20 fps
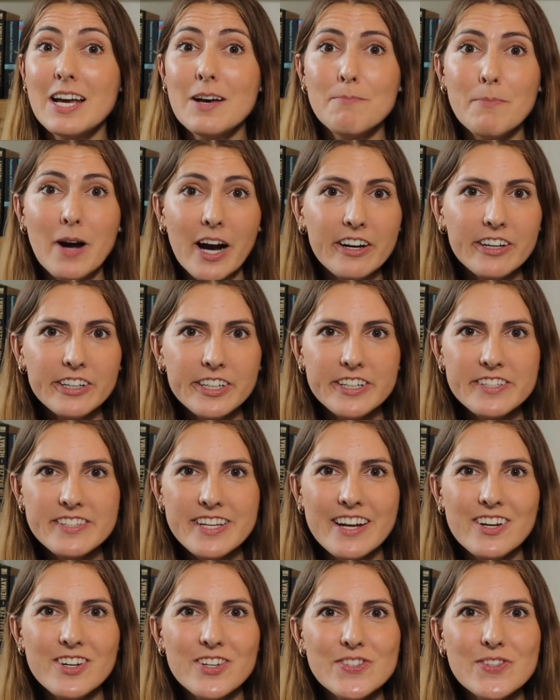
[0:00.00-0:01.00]
Marketers
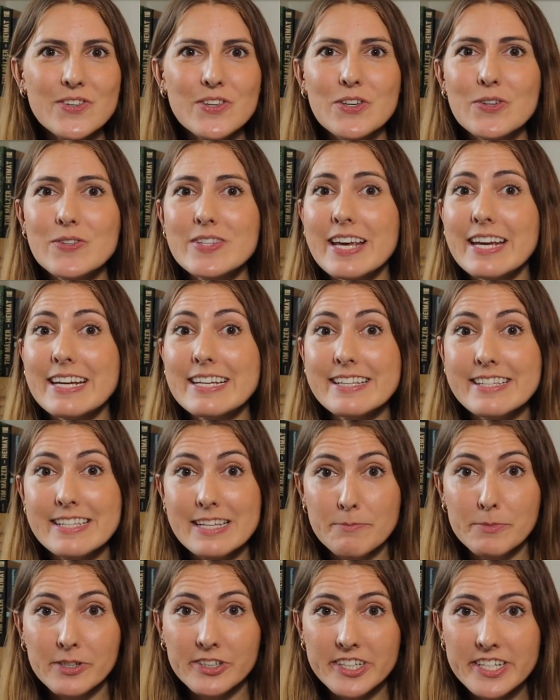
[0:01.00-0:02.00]
can also use a
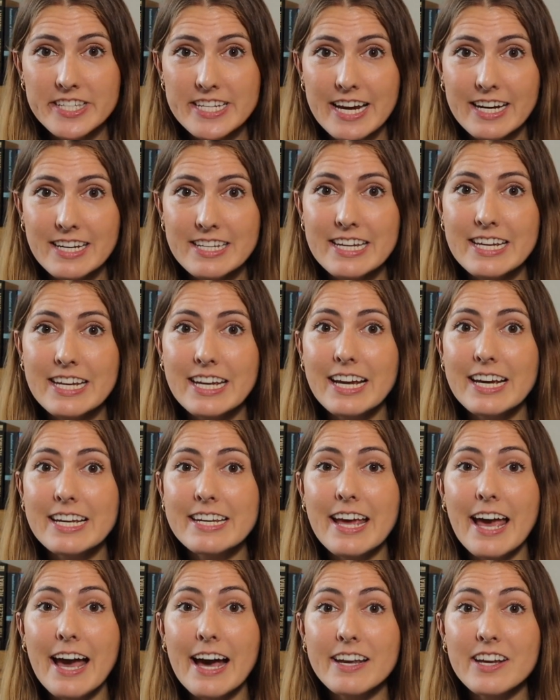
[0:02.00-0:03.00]
similar technique
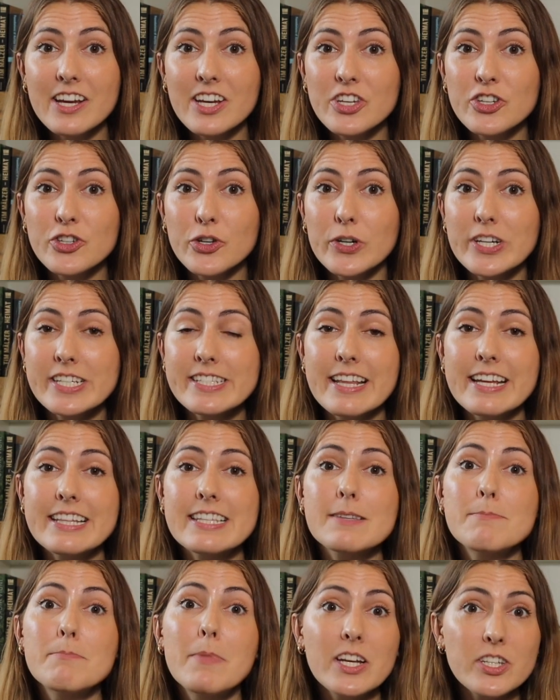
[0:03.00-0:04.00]
and add a choice
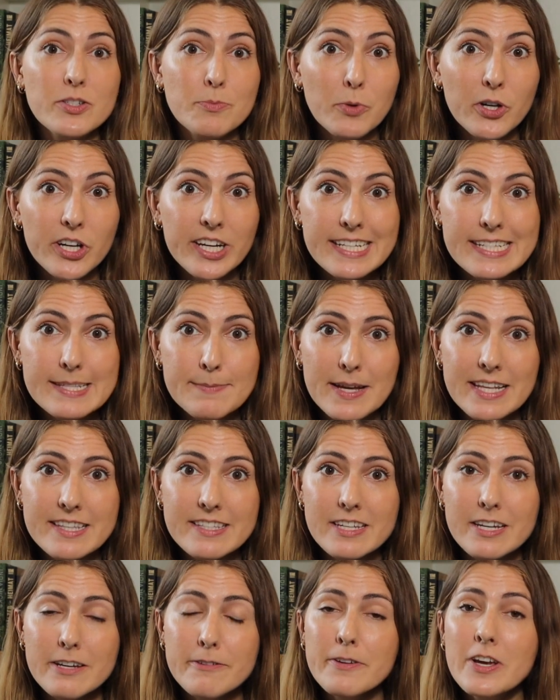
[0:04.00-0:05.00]
that's much more
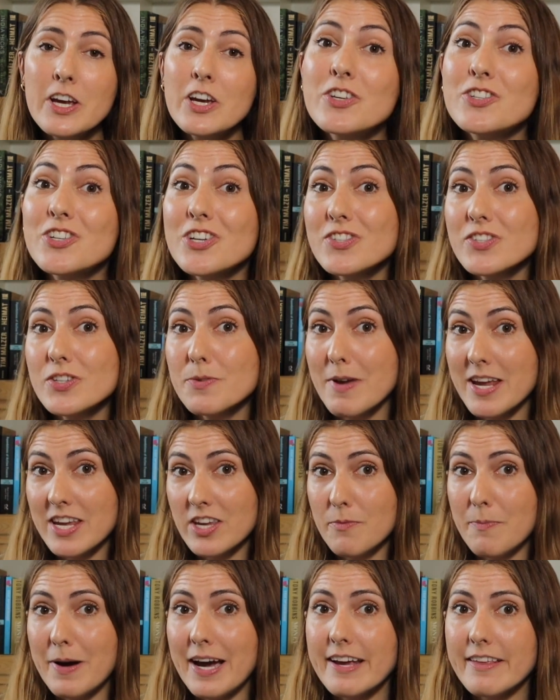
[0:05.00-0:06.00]
expensive just to make
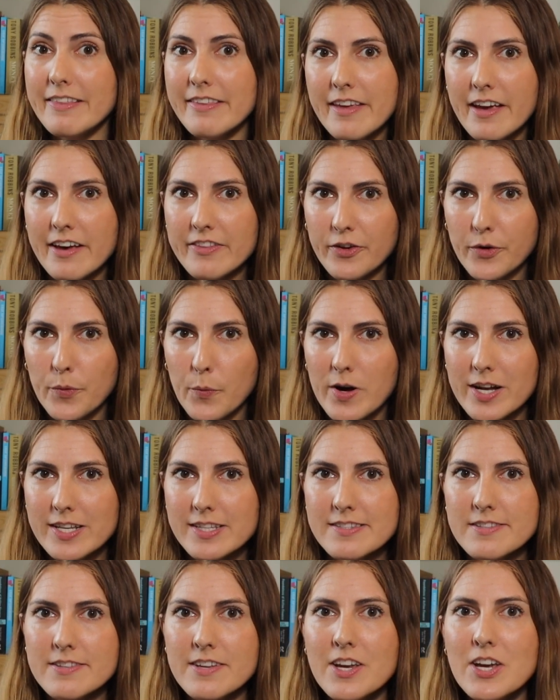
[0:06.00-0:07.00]
you buy the other
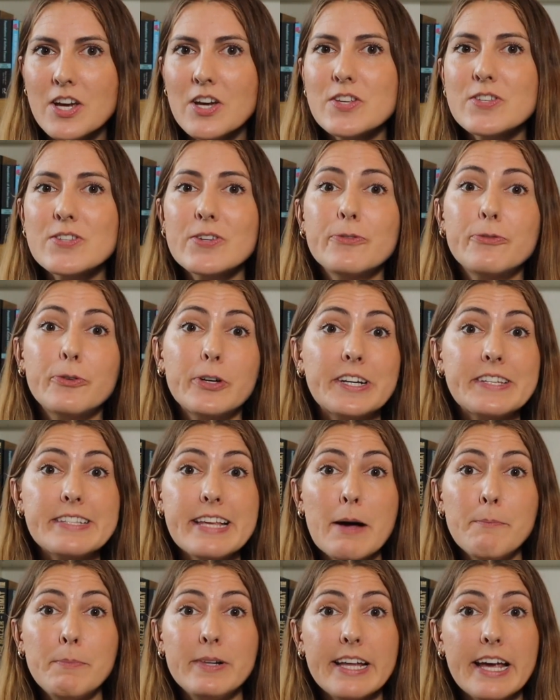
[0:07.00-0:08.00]
ones. So for
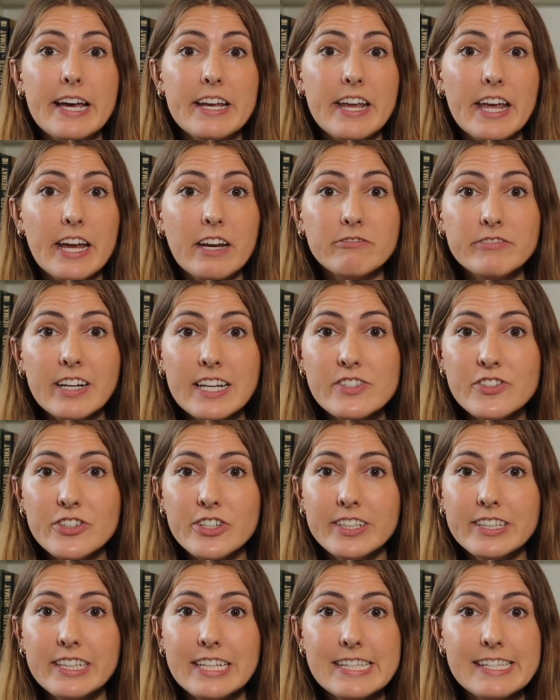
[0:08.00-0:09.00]
example, at a
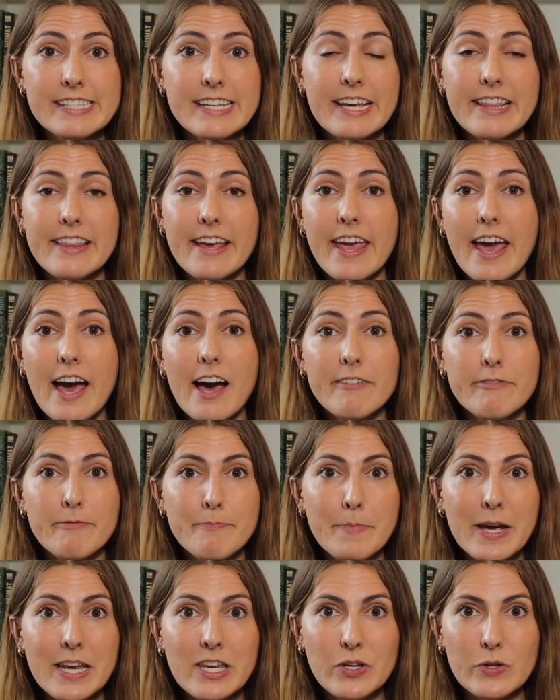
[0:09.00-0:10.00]
restaurant, let's say they have
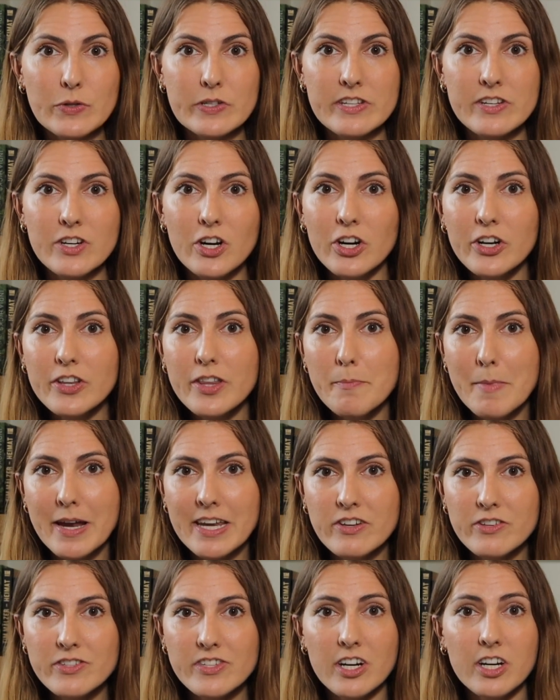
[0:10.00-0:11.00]
menus and all the
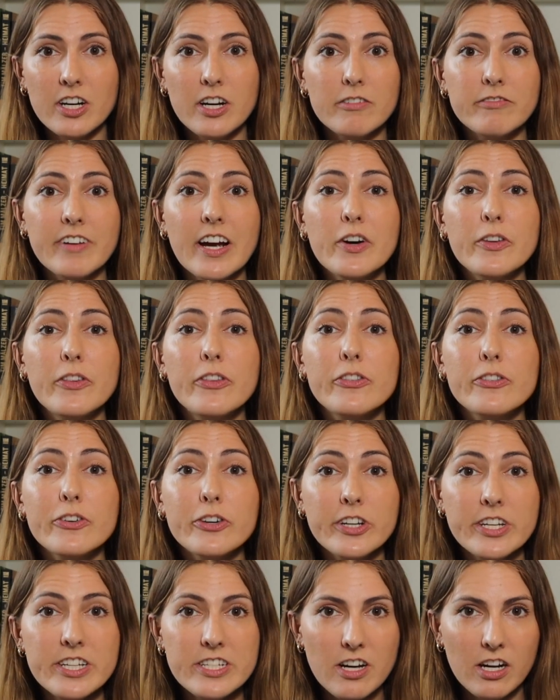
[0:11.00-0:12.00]
menus are around
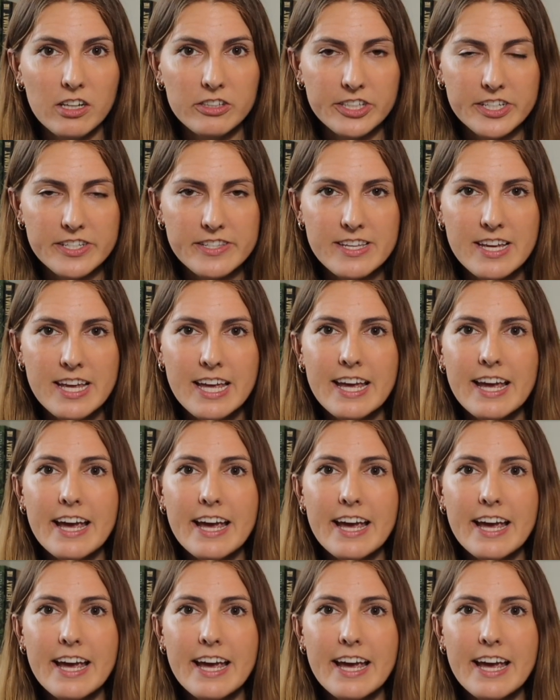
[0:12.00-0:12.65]
$30.